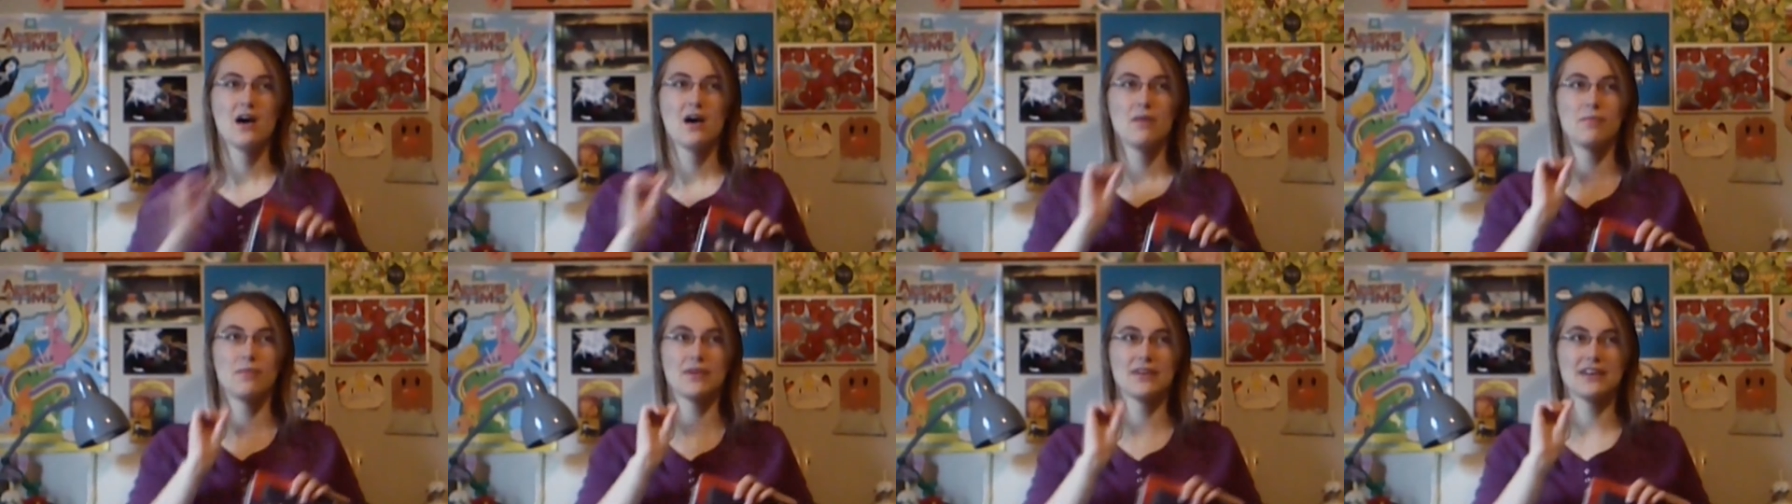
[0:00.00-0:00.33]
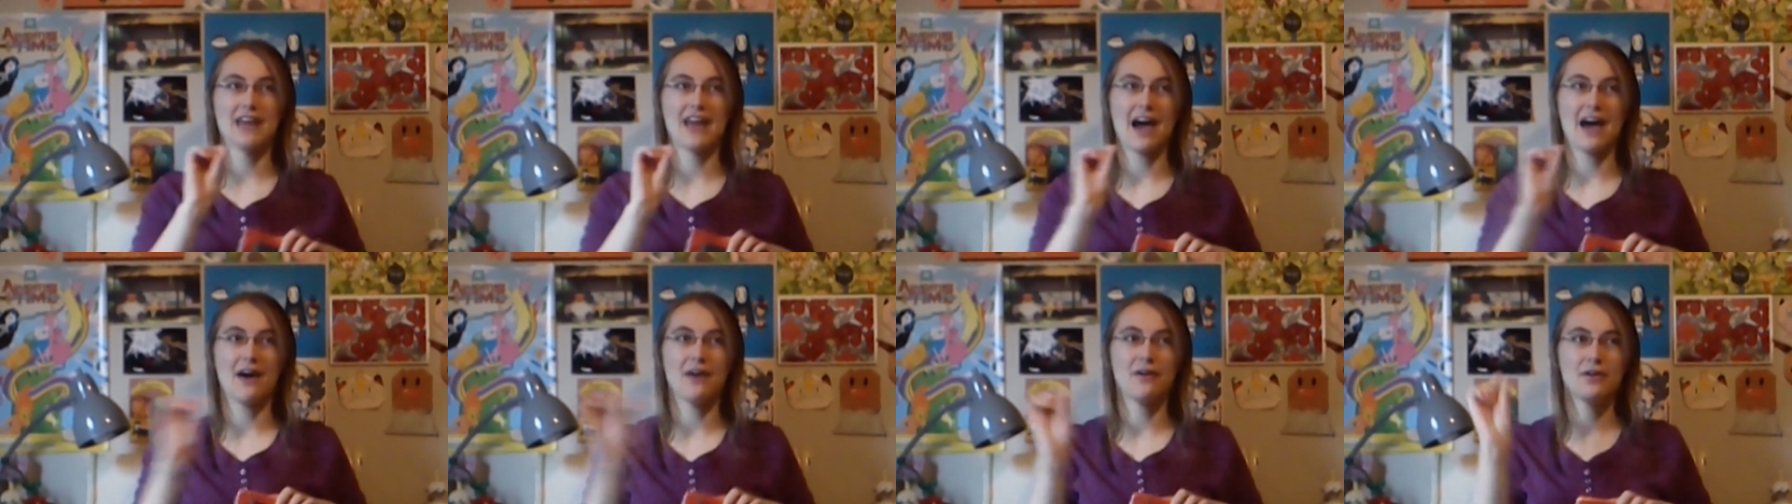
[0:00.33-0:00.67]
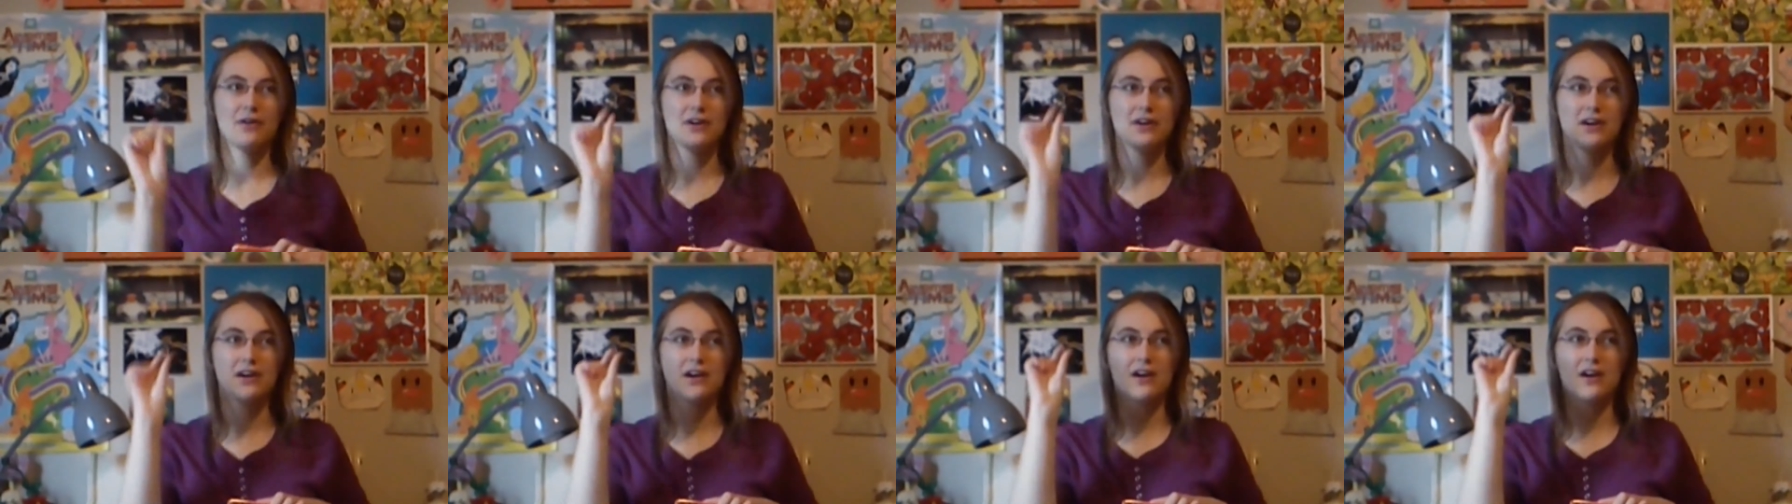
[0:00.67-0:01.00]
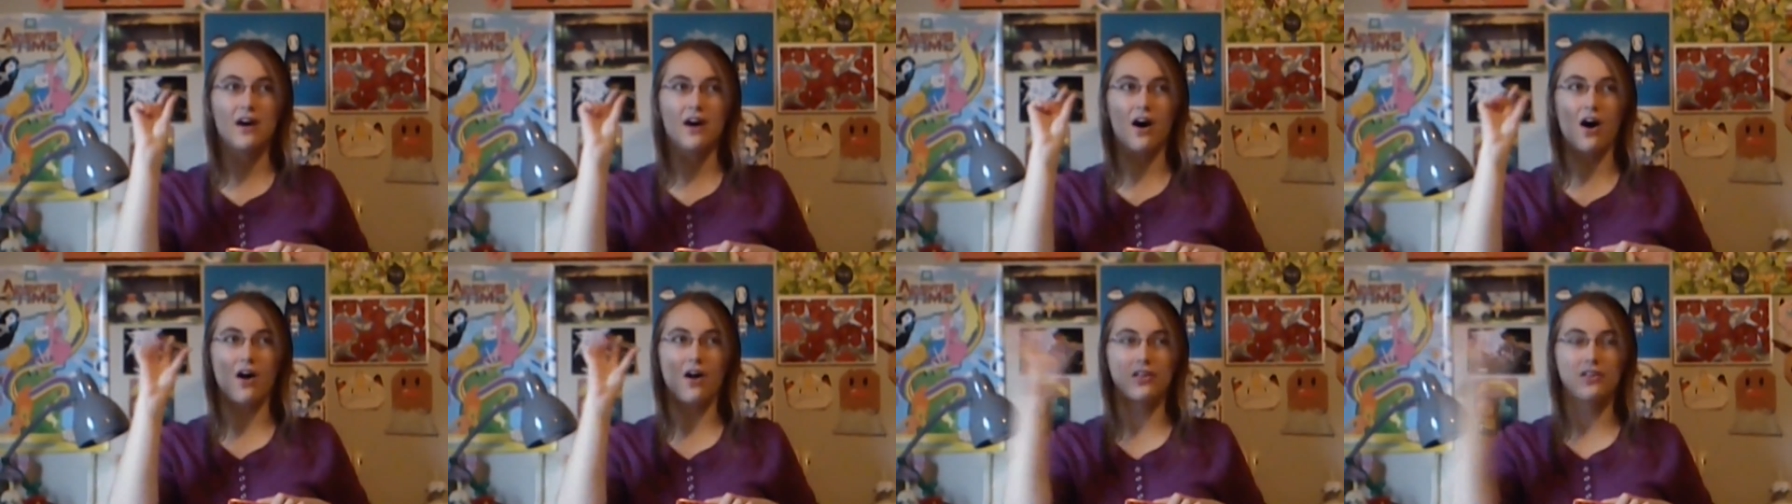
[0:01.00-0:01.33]
but now
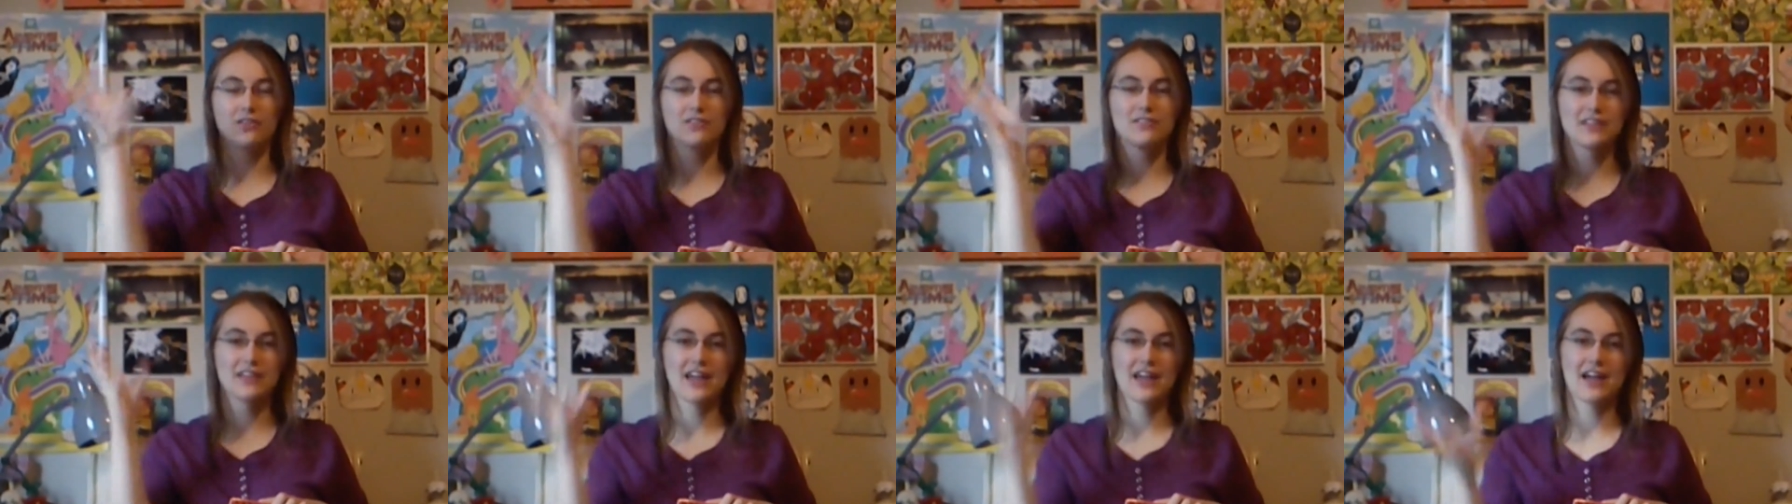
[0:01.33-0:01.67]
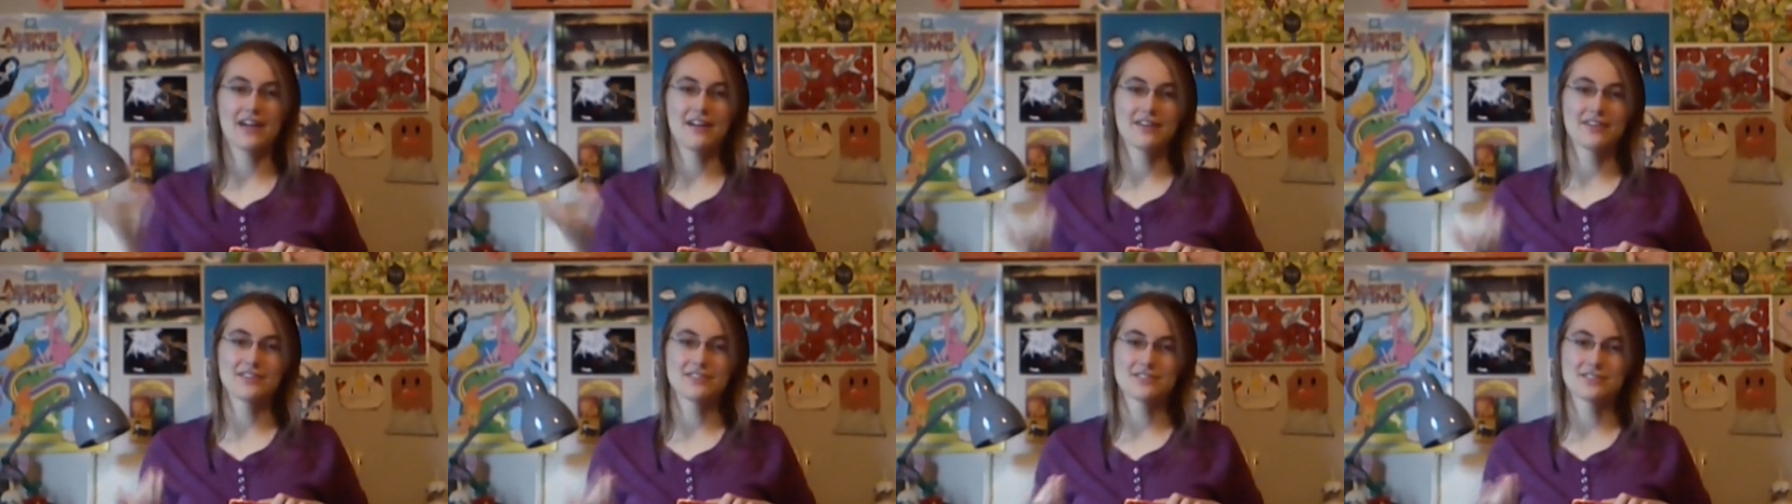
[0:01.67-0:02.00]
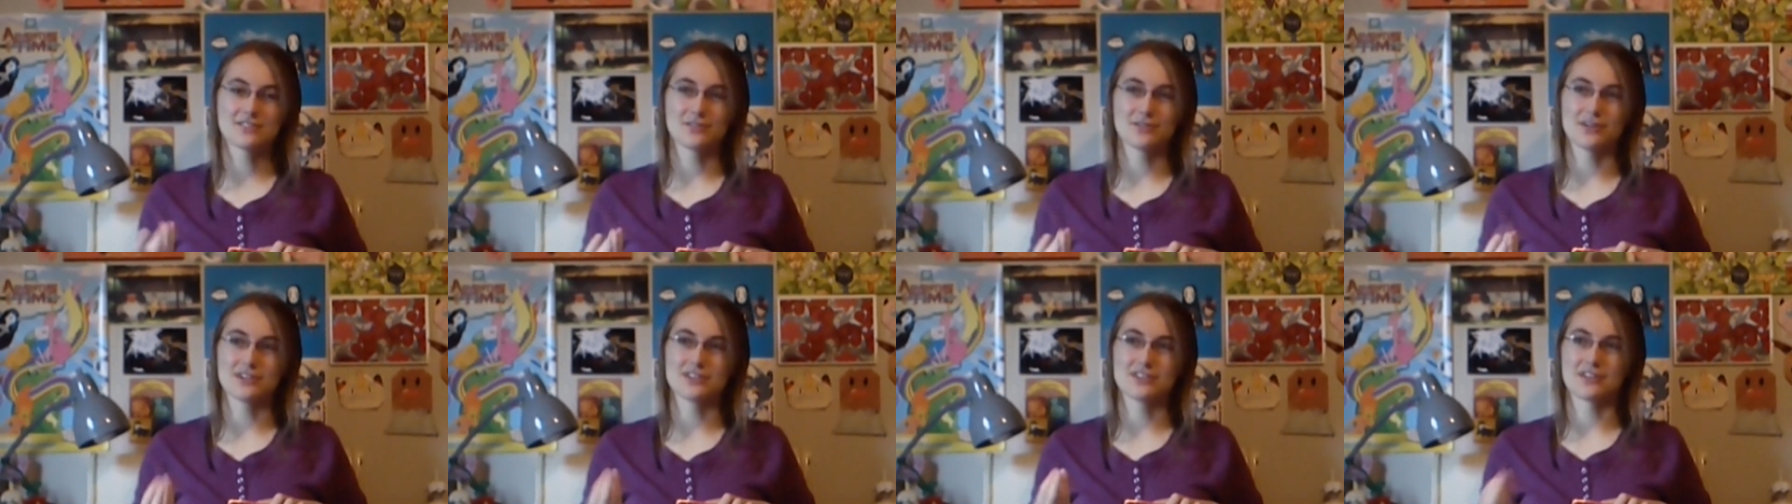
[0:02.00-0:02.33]
all of the characters' stories